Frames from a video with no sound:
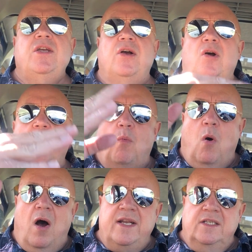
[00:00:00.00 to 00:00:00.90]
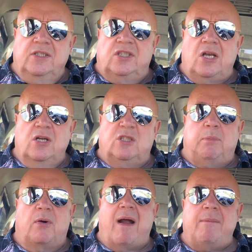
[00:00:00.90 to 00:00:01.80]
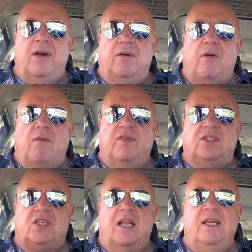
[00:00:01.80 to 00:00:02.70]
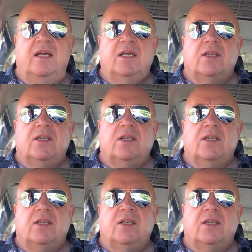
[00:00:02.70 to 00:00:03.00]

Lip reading: You've got to widen your search parameter, obviously,